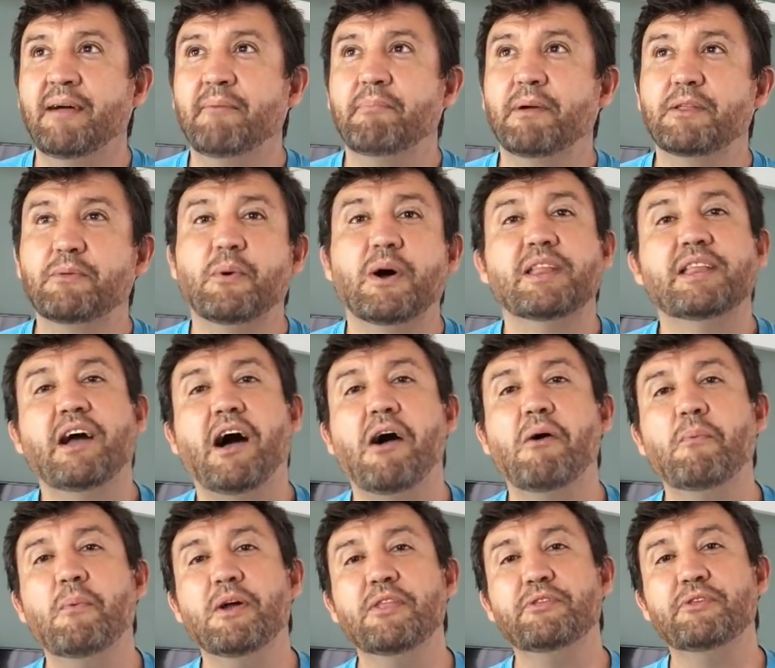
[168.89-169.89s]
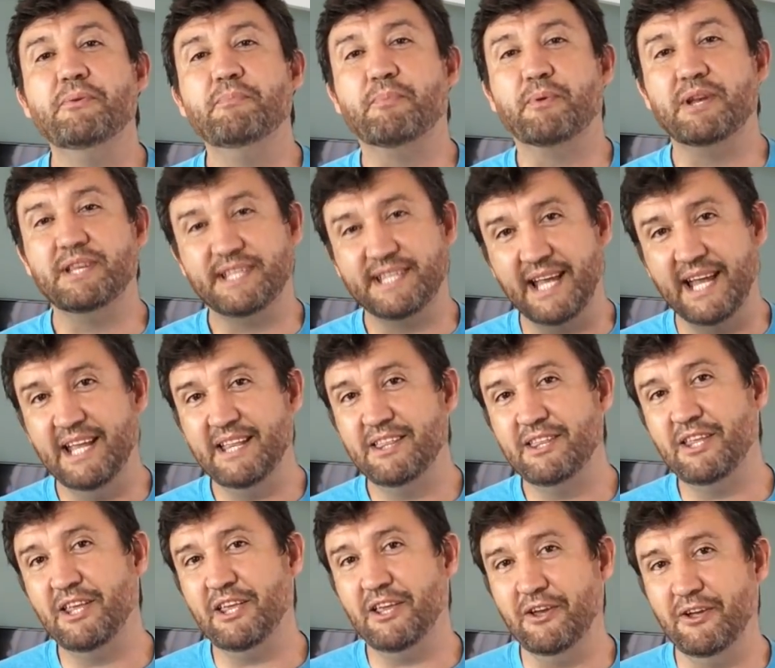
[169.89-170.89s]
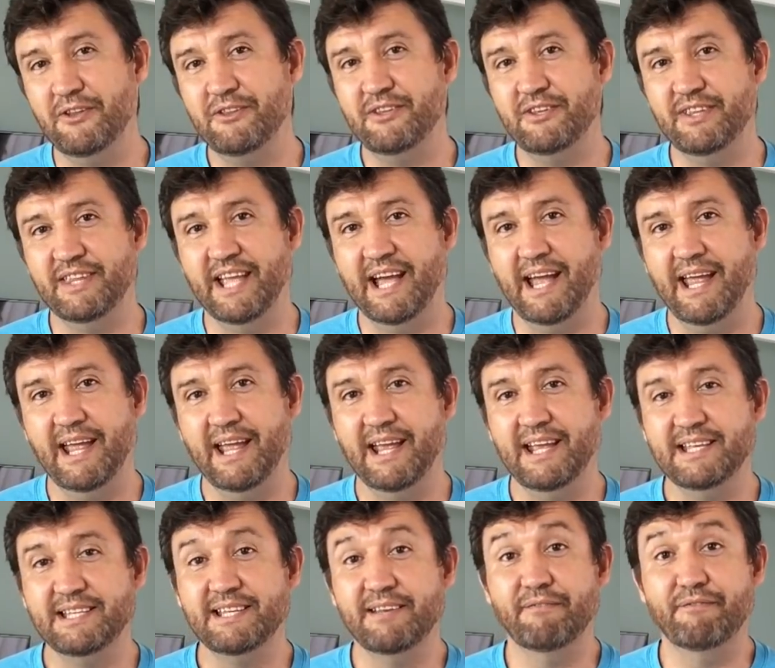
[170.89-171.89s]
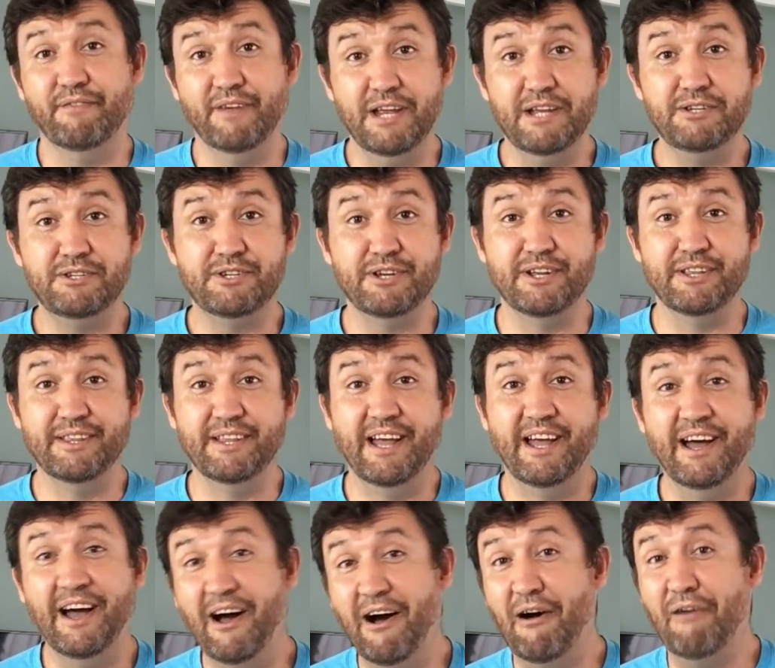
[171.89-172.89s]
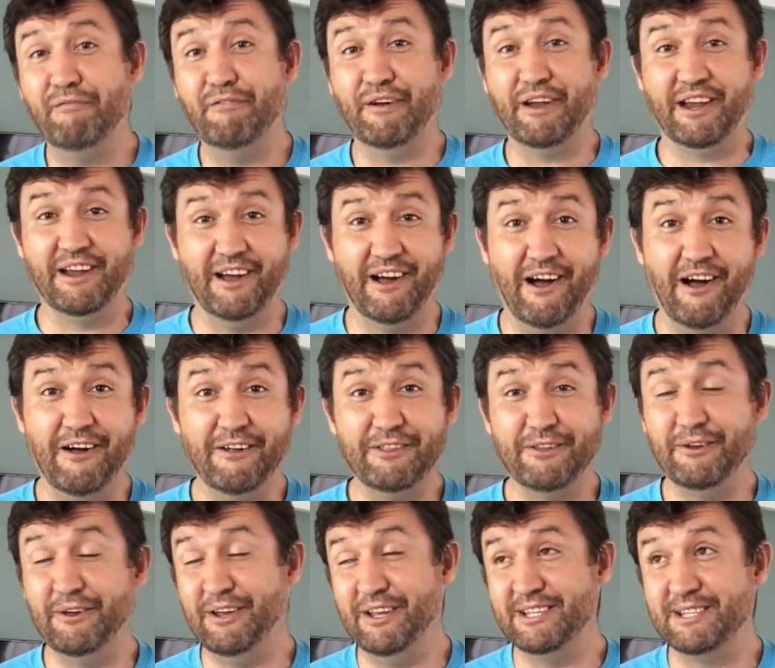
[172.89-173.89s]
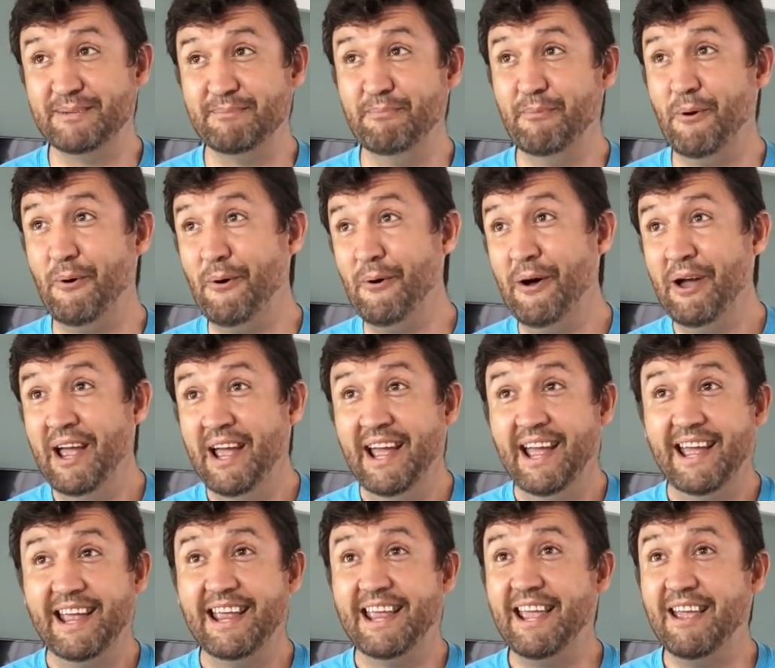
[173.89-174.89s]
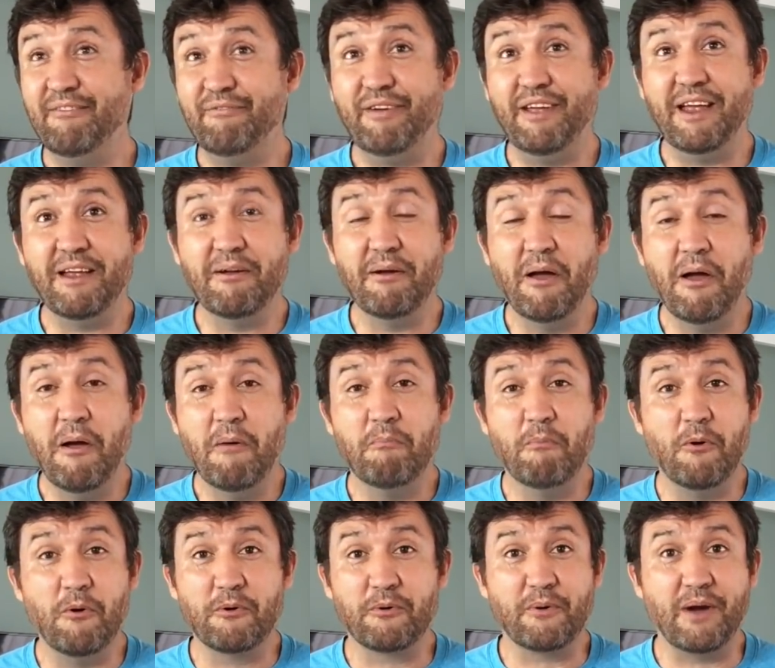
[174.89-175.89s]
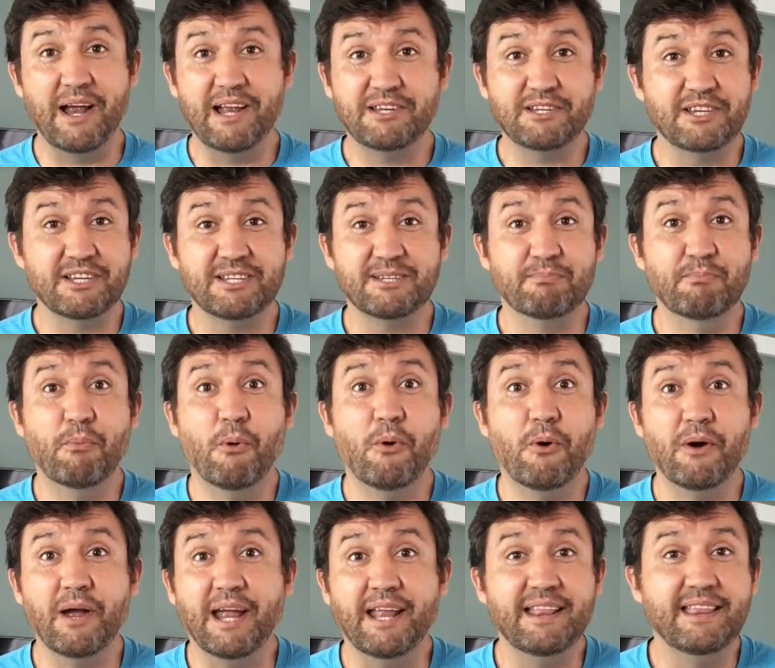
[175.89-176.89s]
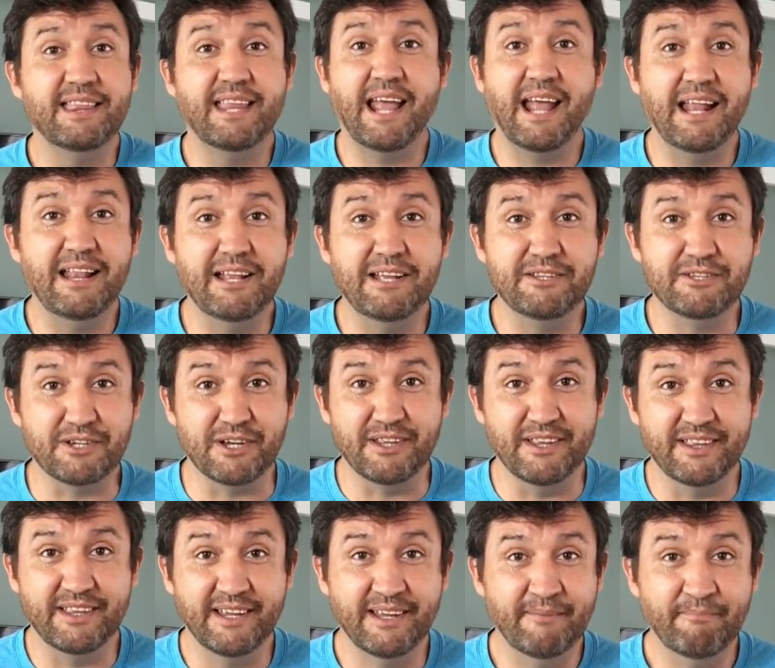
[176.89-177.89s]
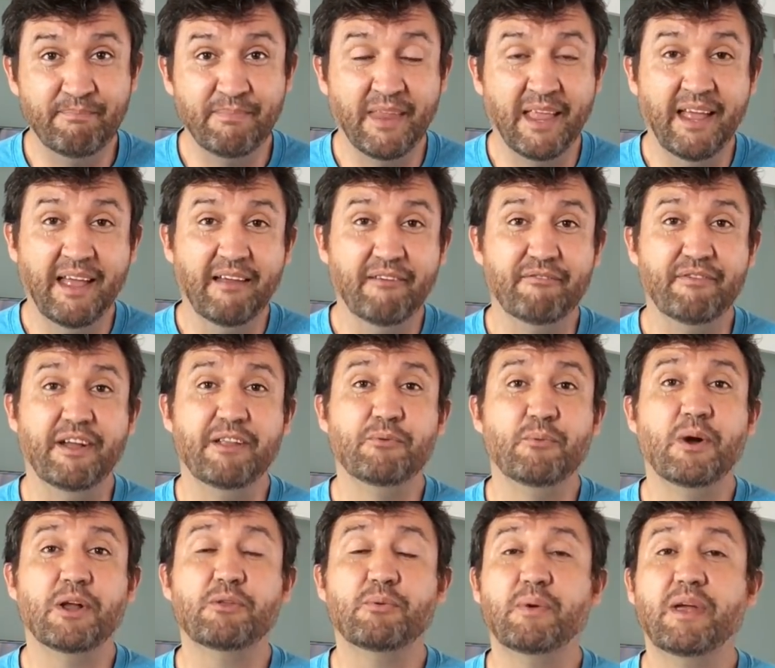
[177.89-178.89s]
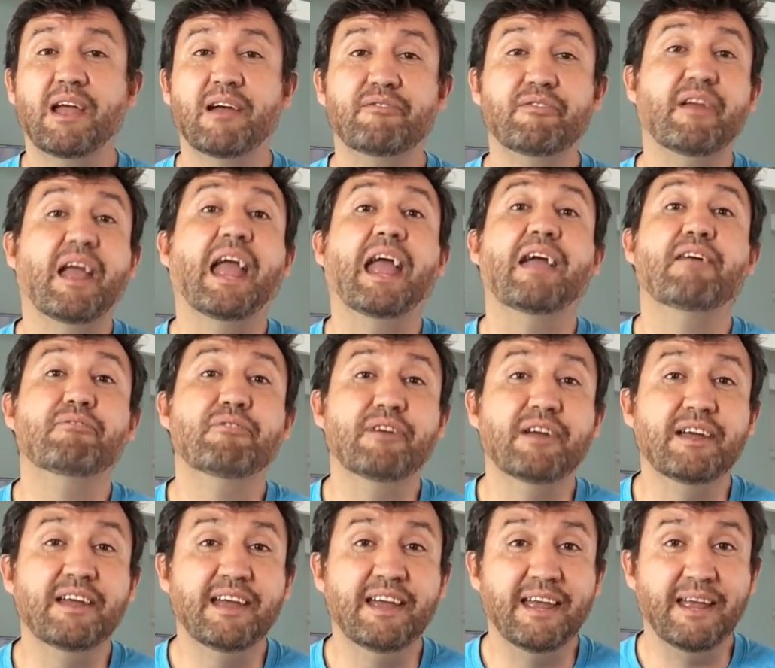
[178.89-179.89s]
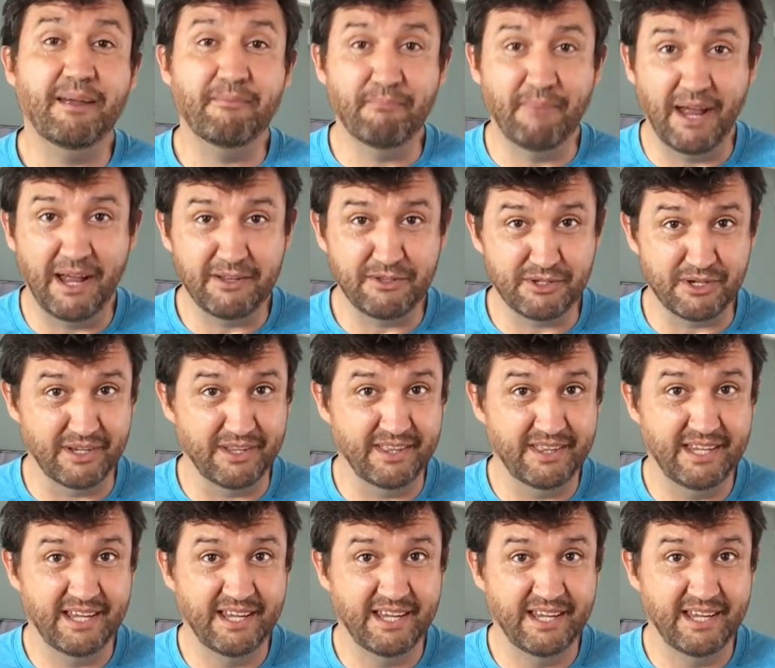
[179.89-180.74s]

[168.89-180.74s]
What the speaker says: But what I want to present to you today is a vision of a God who is more giving, more gracious, more intelligent than what we have ever imagined.